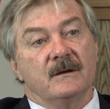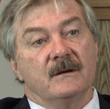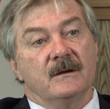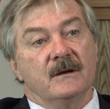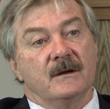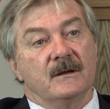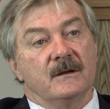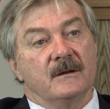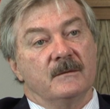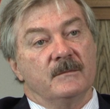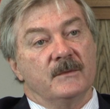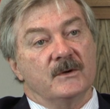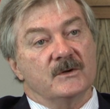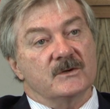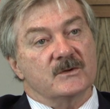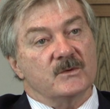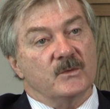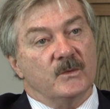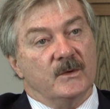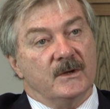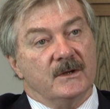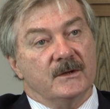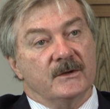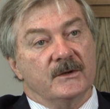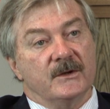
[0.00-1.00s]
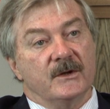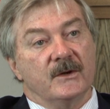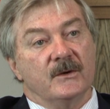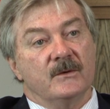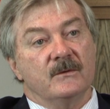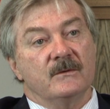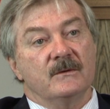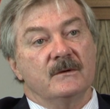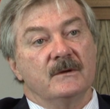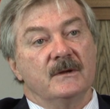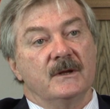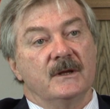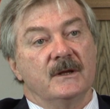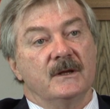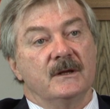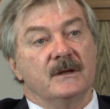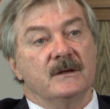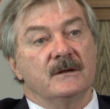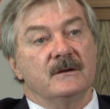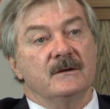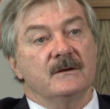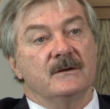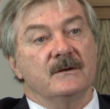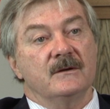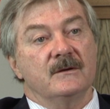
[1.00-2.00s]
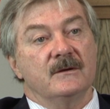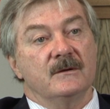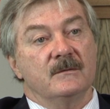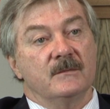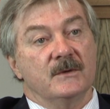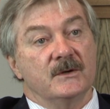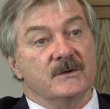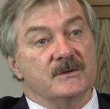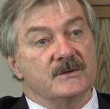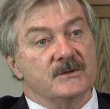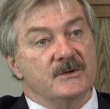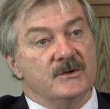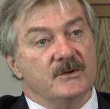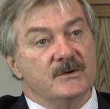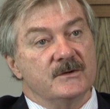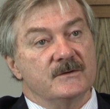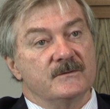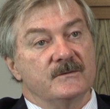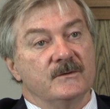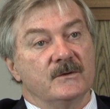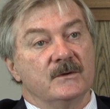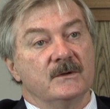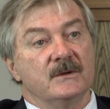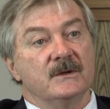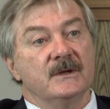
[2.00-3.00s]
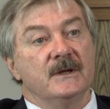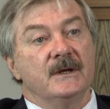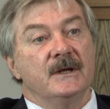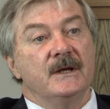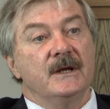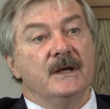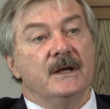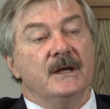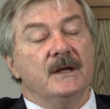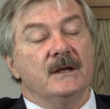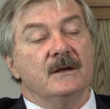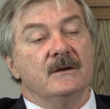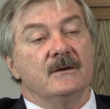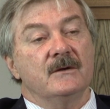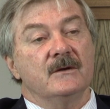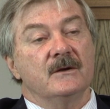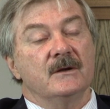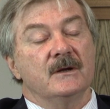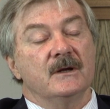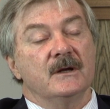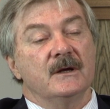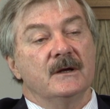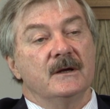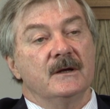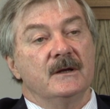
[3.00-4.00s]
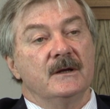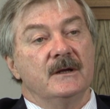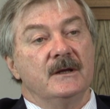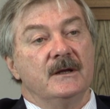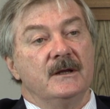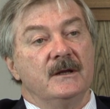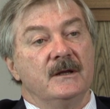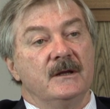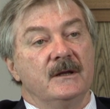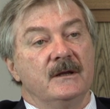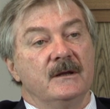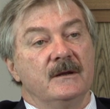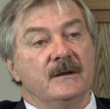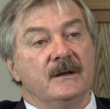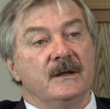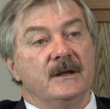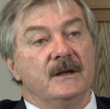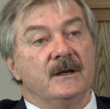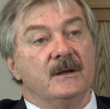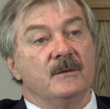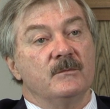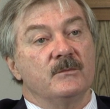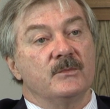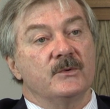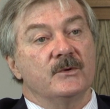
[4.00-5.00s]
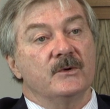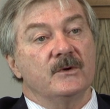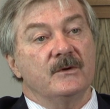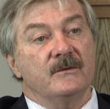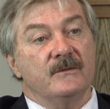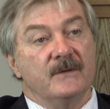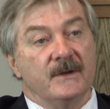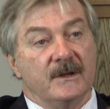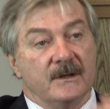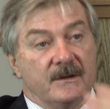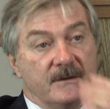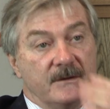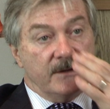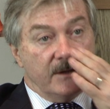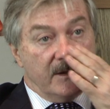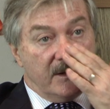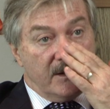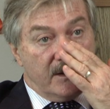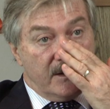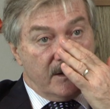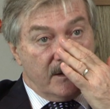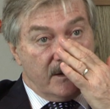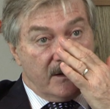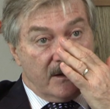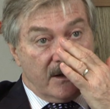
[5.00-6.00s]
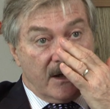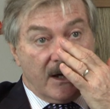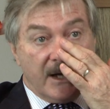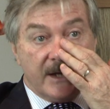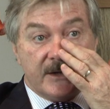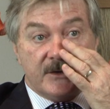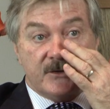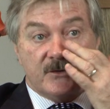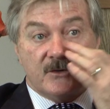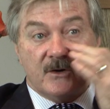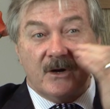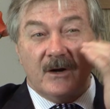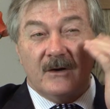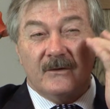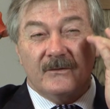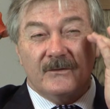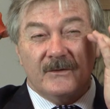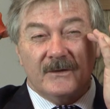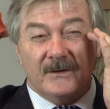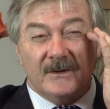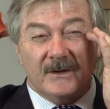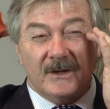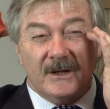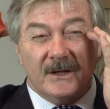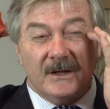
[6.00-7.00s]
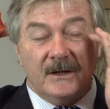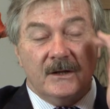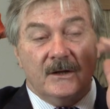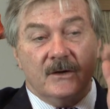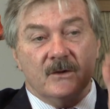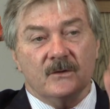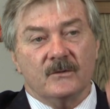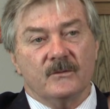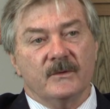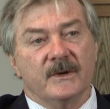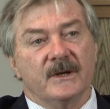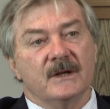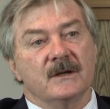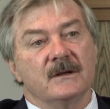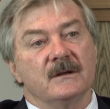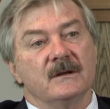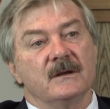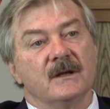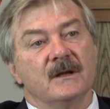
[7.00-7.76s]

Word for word: are the most well-known and the most useful in, in improving the eye trough and the wrinkle